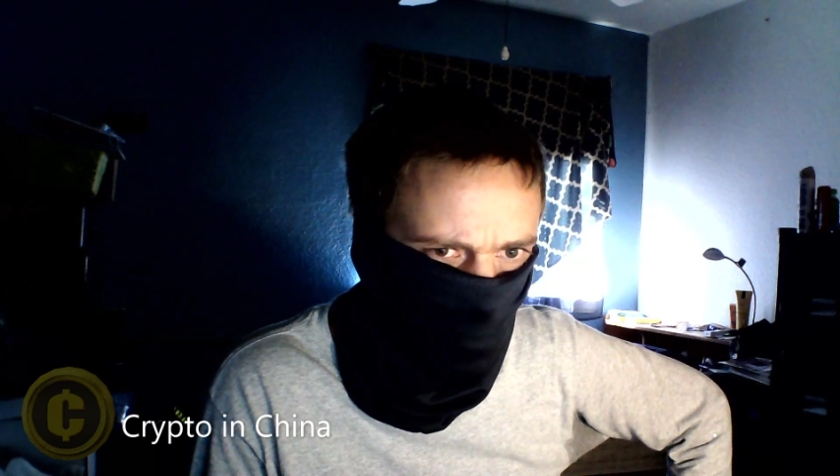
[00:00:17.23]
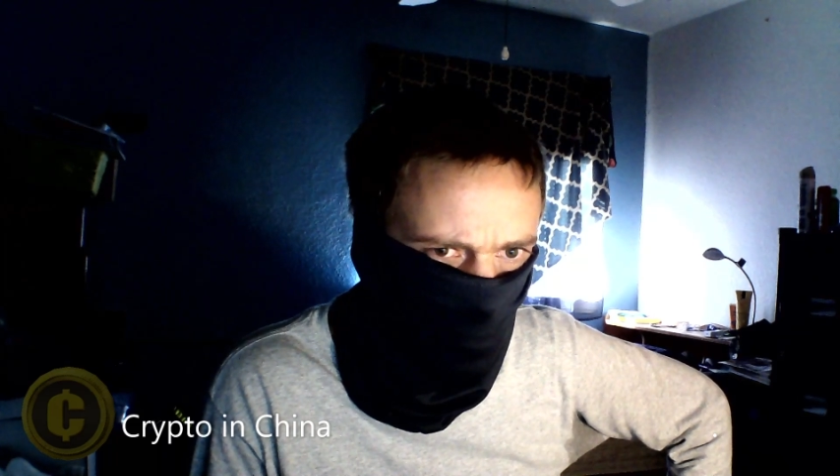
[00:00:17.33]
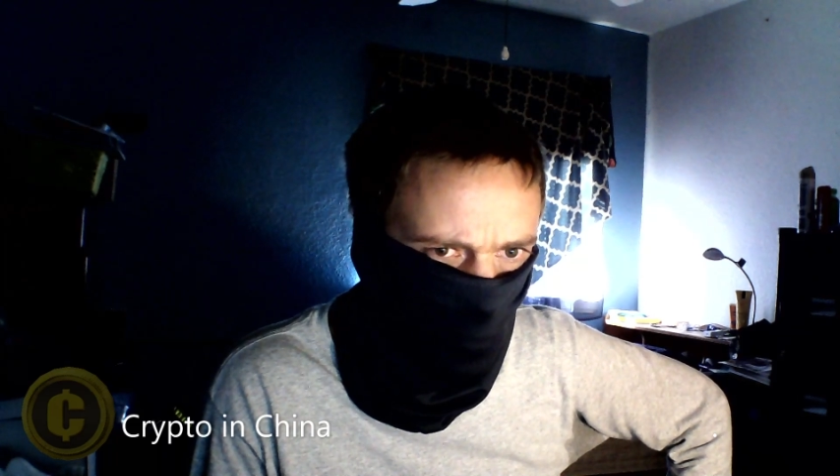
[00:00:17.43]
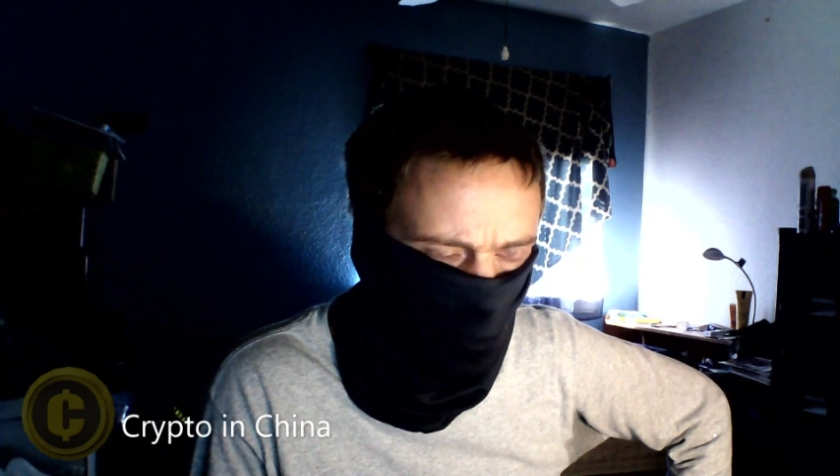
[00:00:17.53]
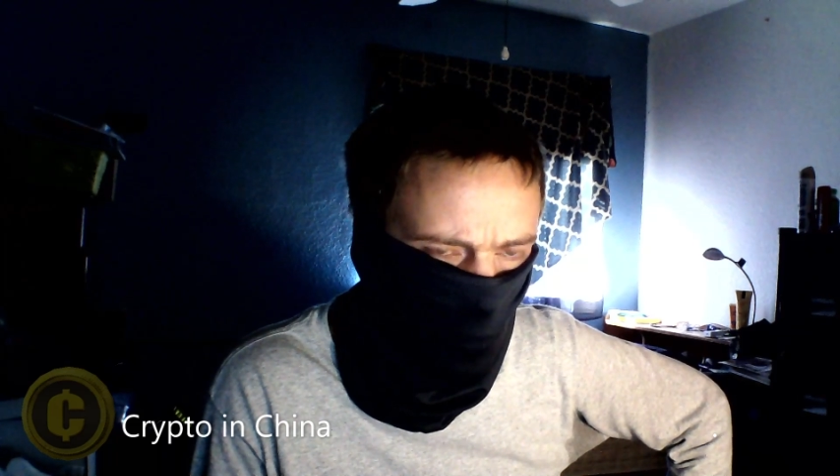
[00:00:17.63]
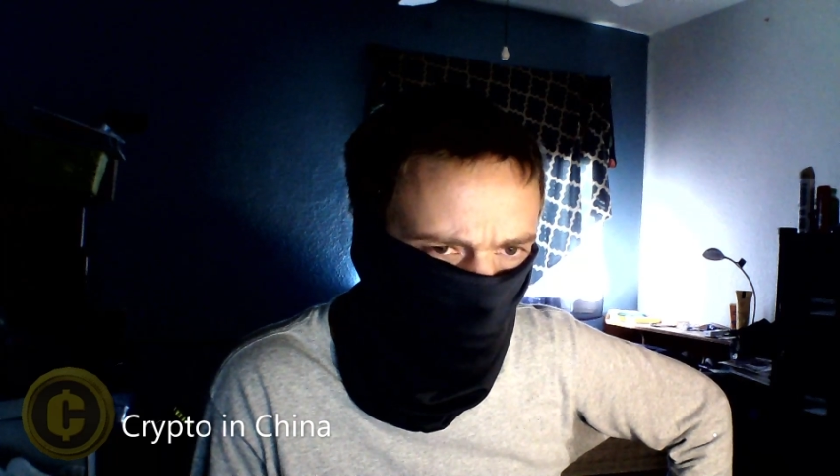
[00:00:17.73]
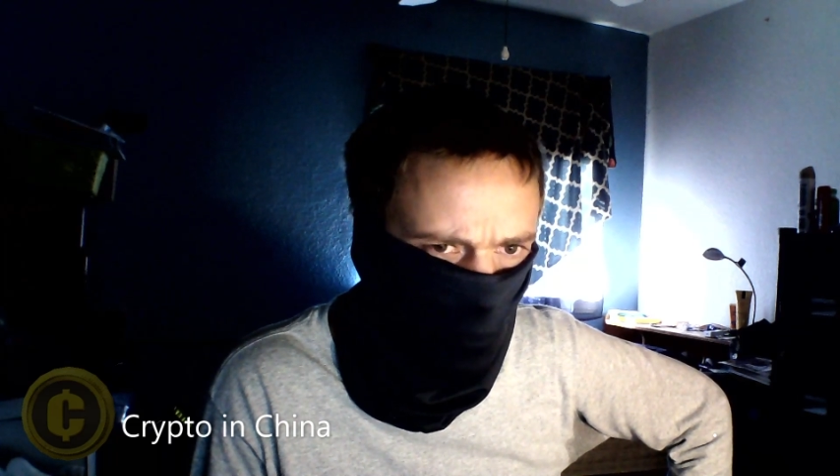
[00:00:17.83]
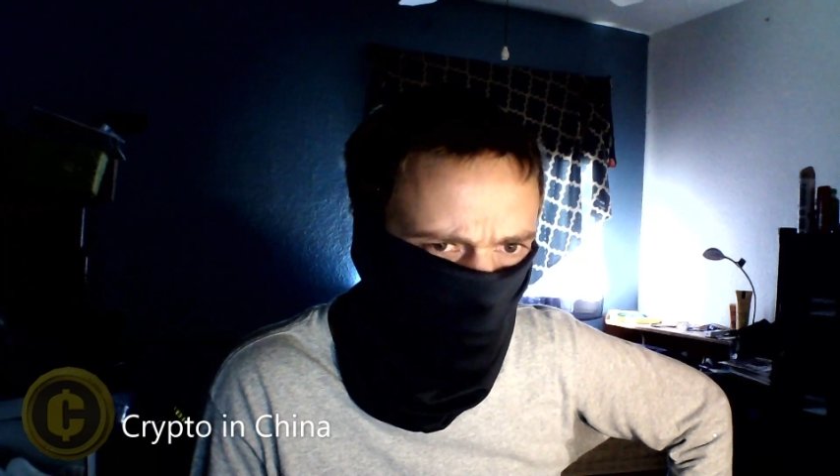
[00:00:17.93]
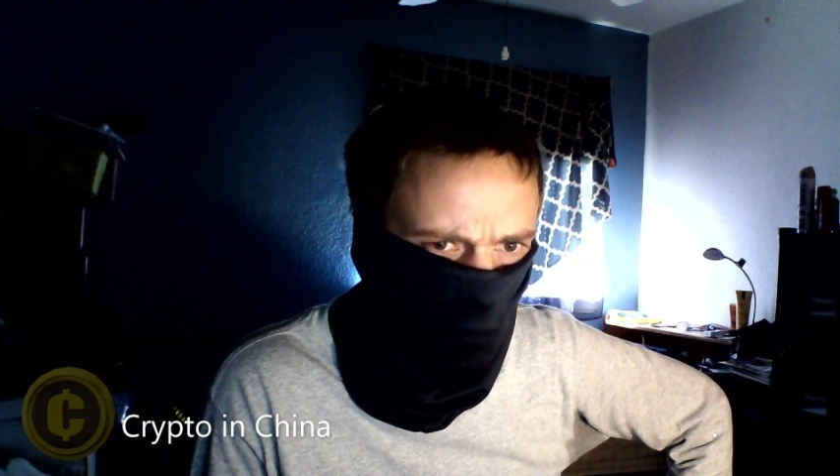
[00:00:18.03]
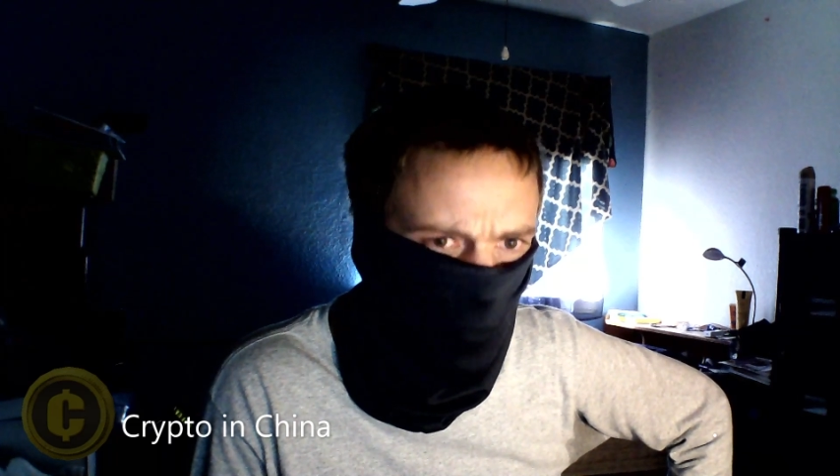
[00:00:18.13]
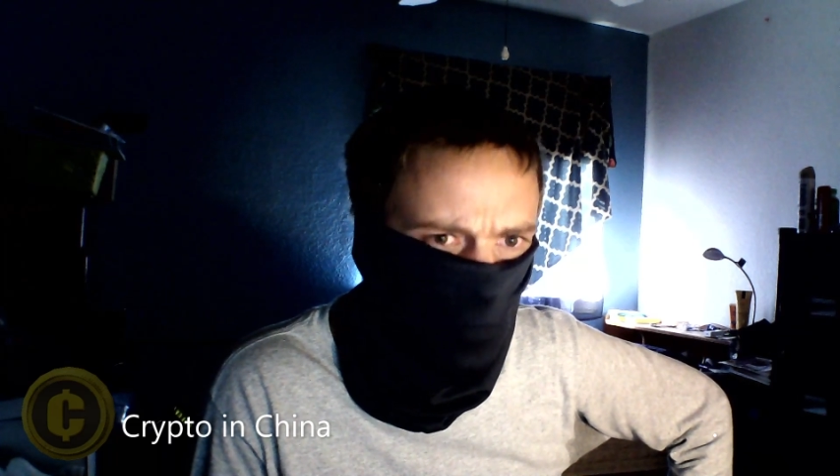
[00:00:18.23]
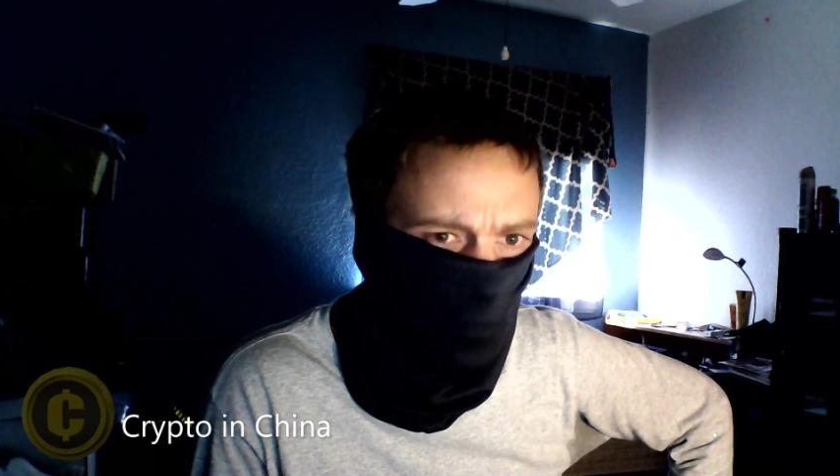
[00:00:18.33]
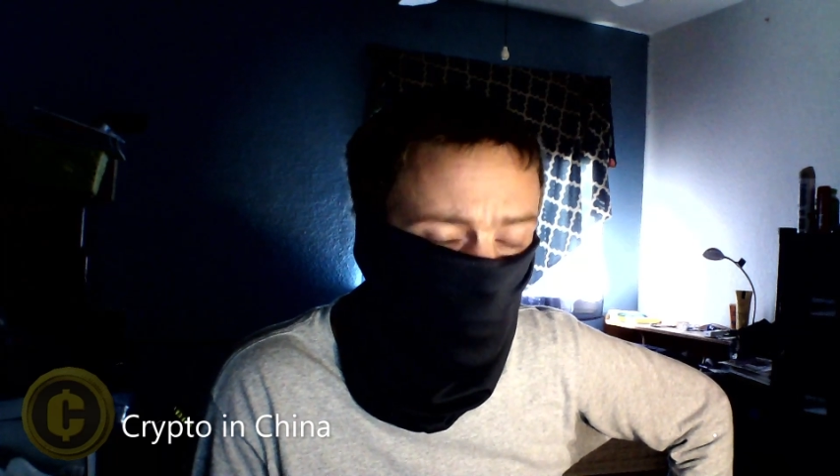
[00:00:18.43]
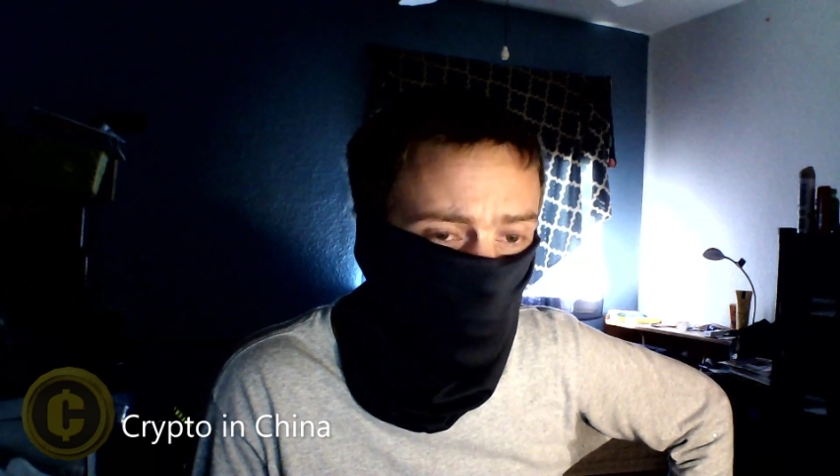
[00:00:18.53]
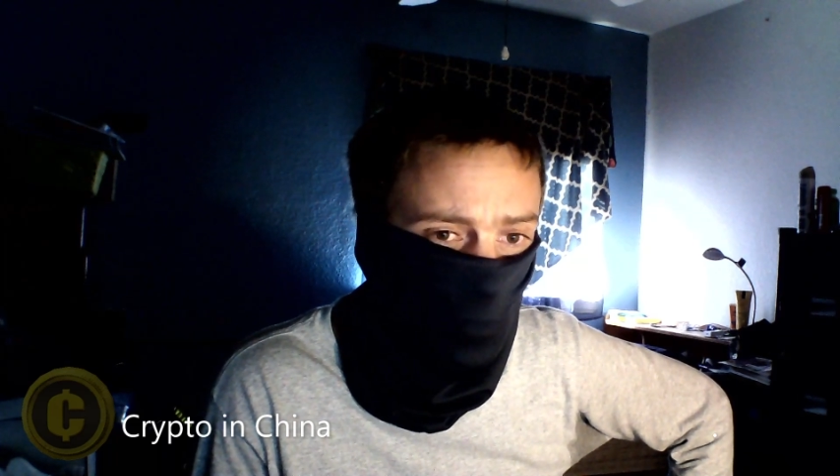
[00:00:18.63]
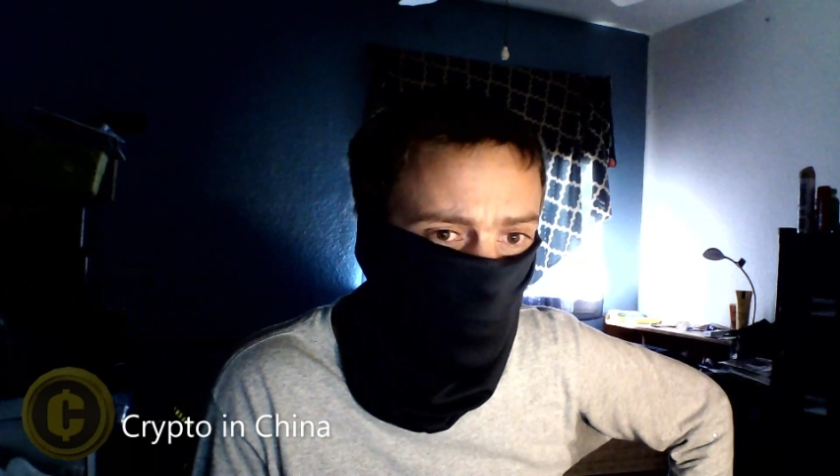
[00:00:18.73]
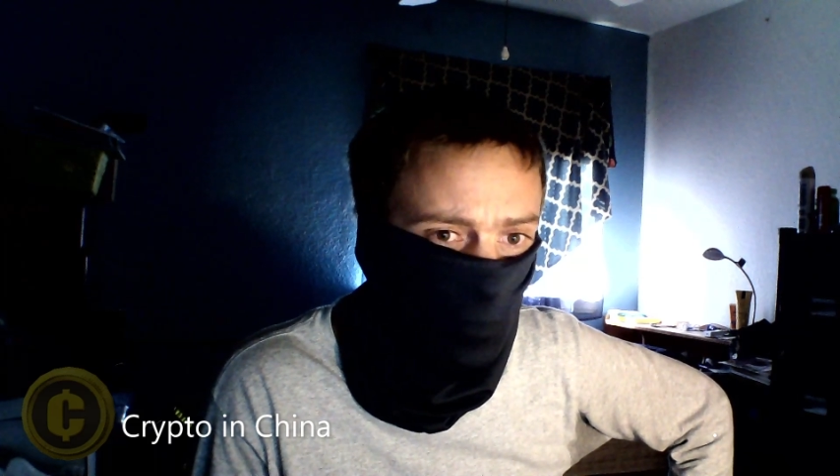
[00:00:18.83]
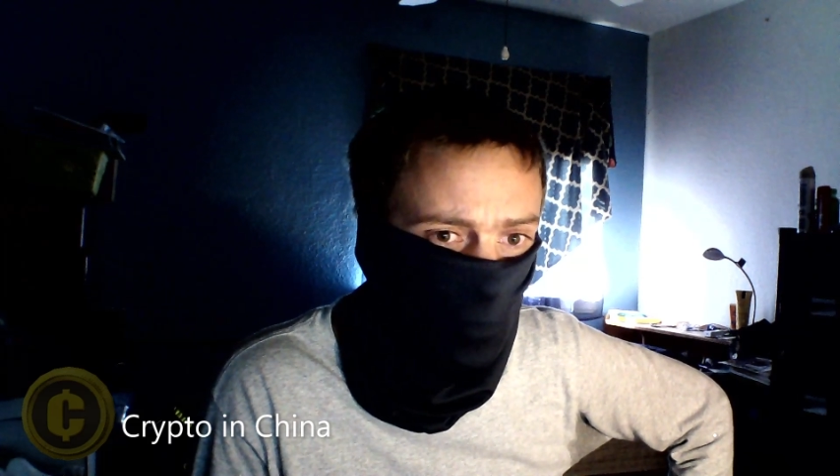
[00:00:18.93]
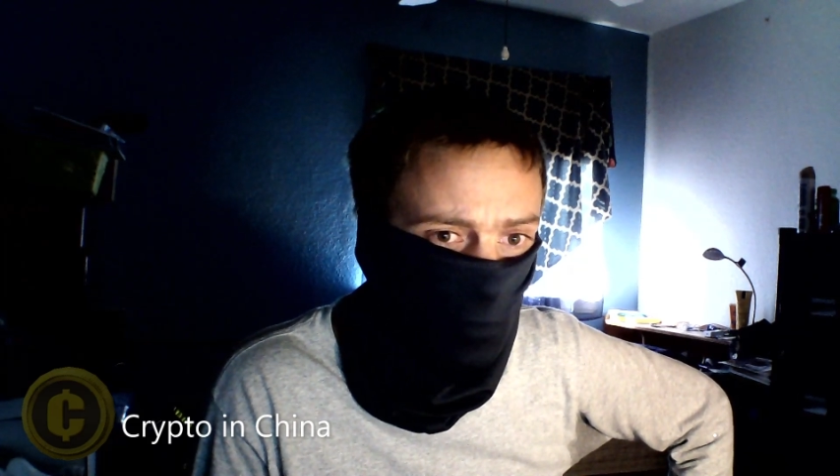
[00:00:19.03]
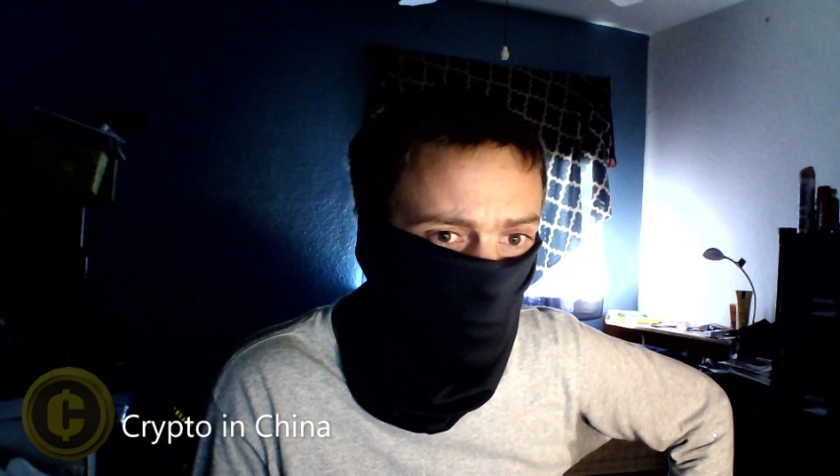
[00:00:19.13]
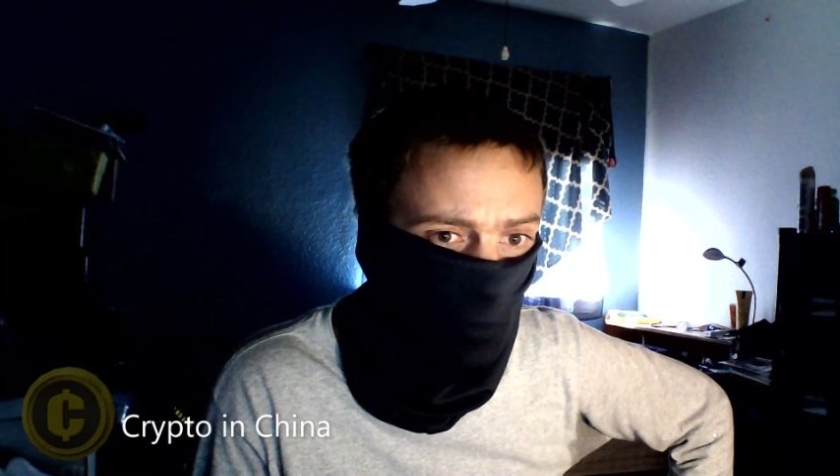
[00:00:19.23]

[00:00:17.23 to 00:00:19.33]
Makes me wonder if it's a, if